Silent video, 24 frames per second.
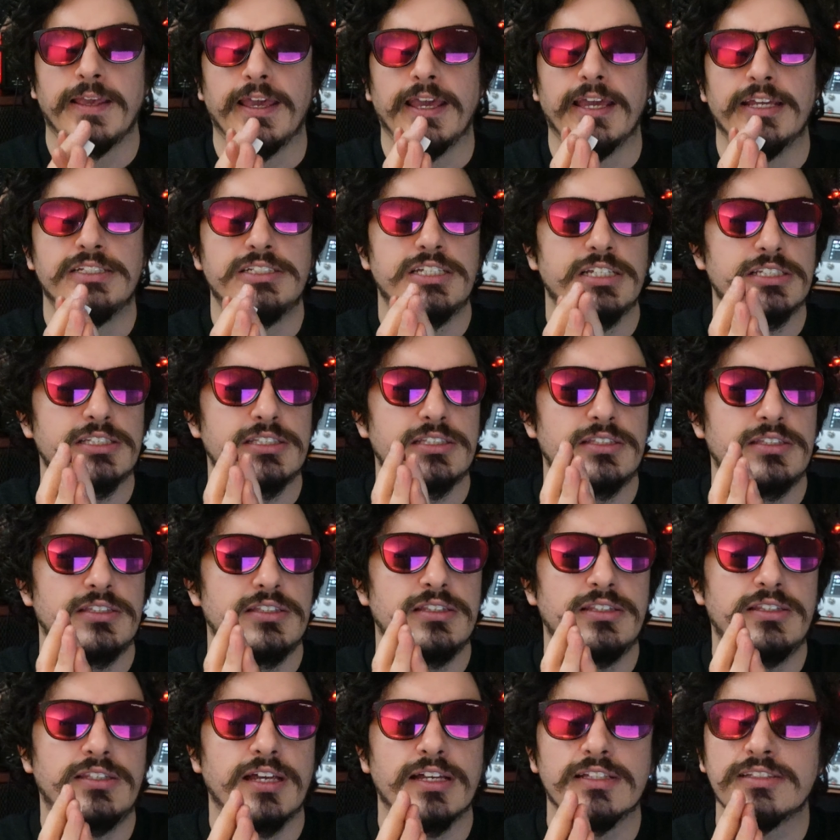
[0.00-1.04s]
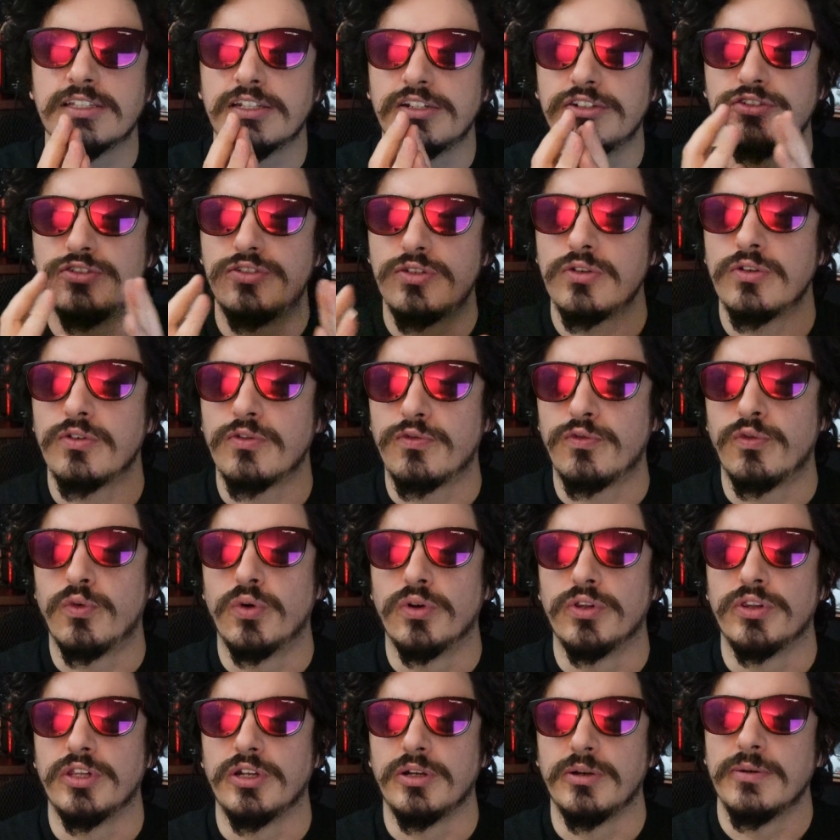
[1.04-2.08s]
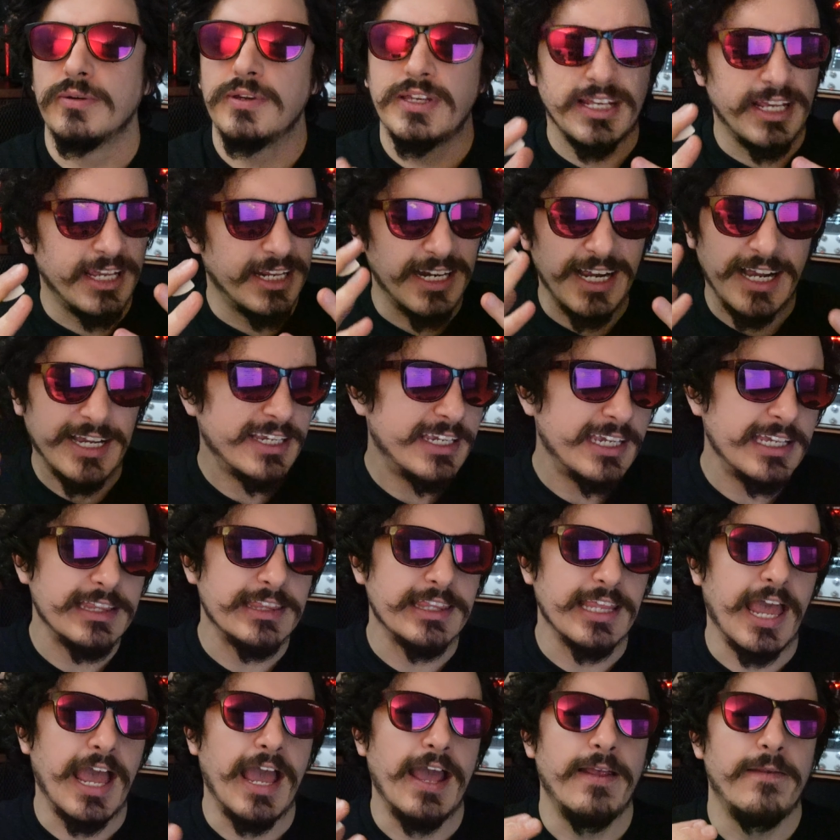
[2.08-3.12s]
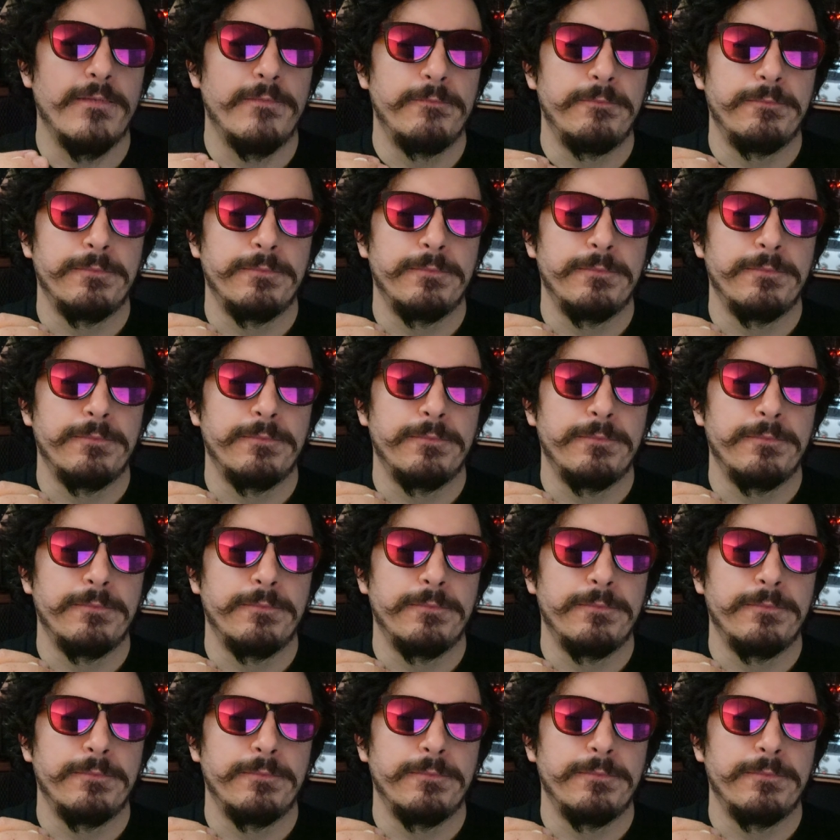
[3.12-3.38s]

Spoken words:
it just doesn't do it for them. And I get that.